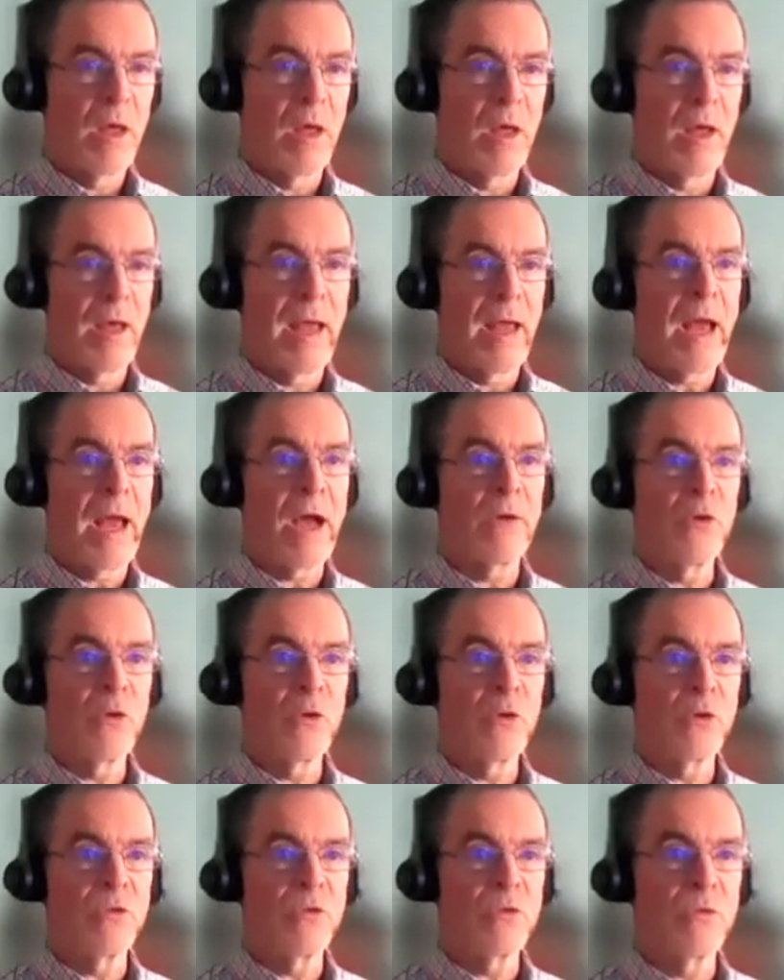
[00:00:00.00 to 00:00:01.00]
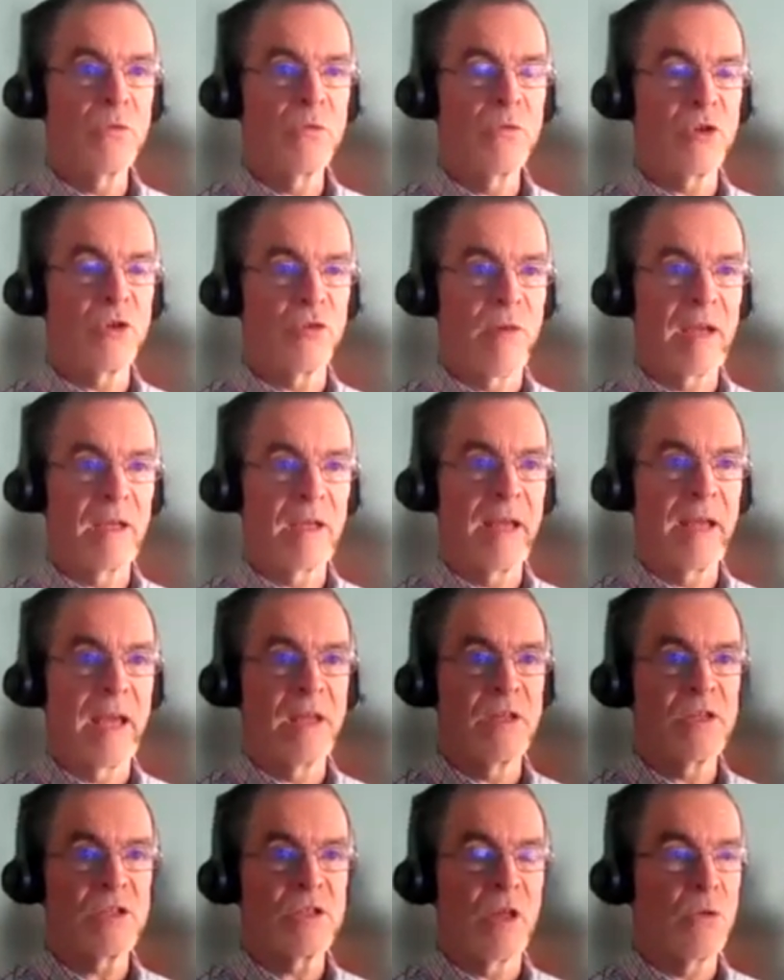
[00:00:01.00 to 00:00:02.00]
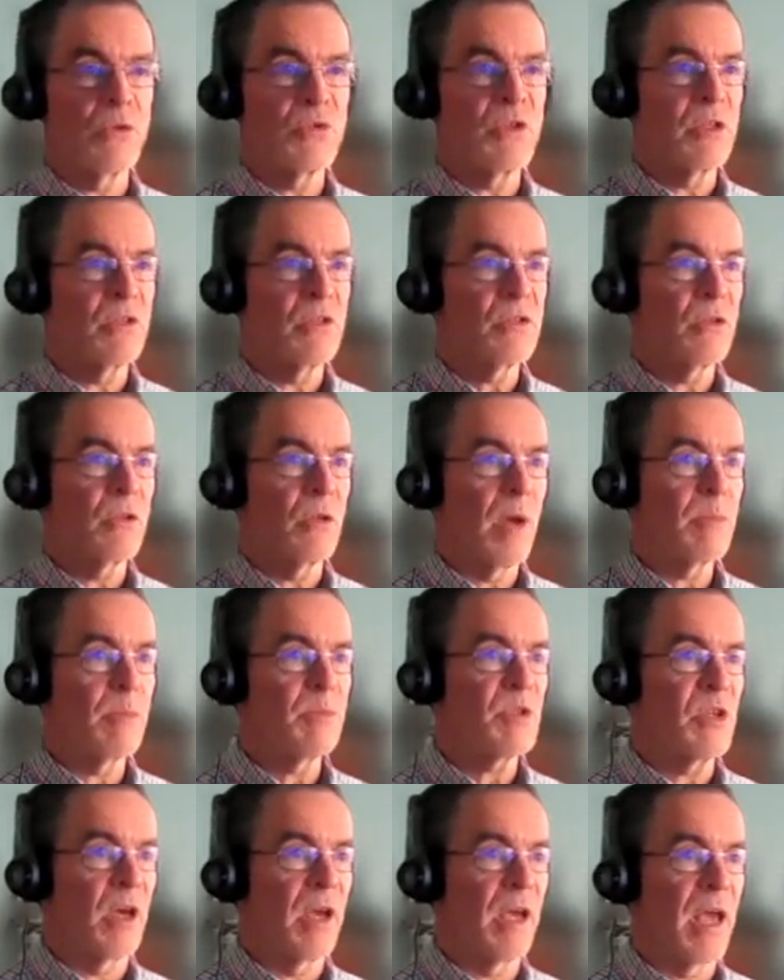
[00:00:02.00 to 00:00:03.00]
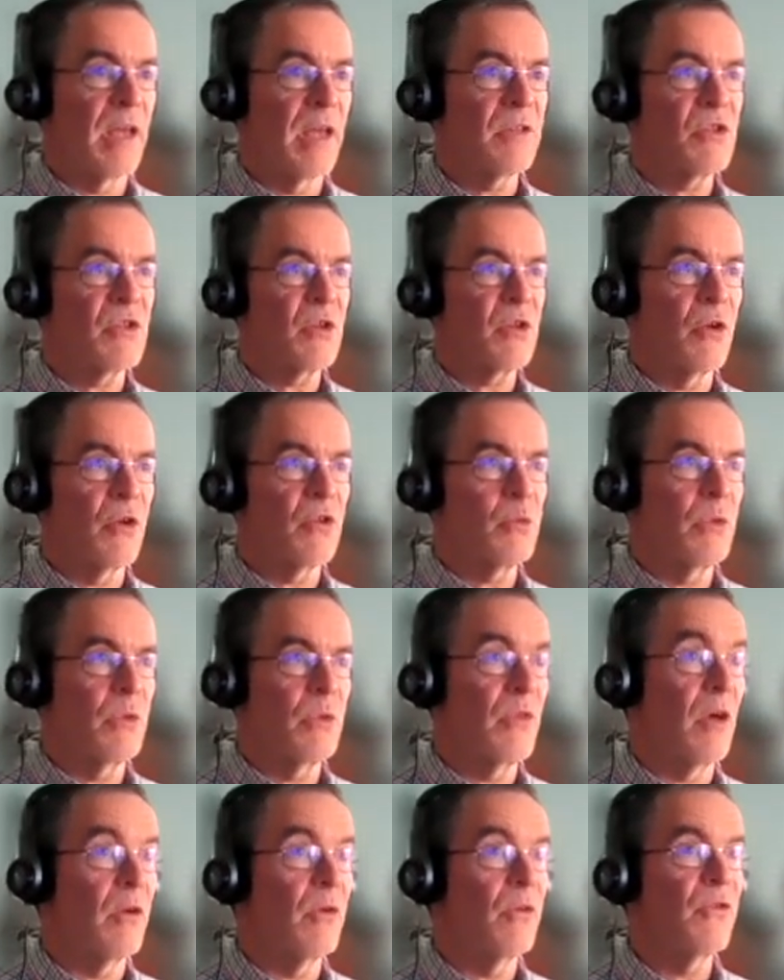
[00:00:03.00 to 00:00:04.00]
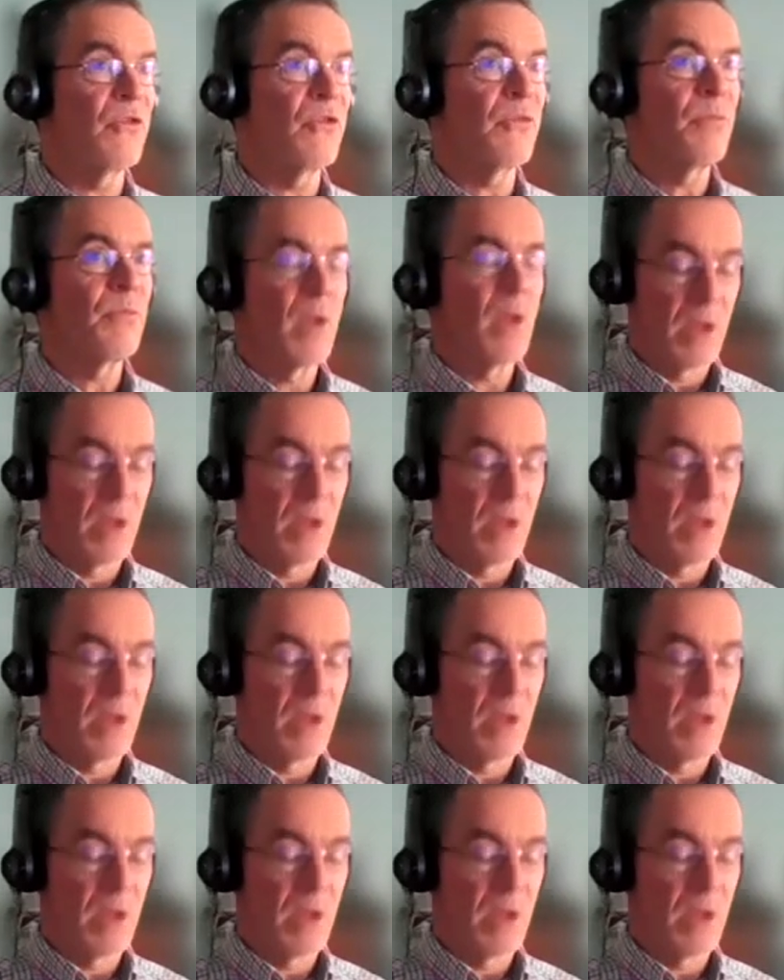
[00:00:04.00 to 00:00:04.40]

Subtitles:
how you can directly enter those into the website and search with those.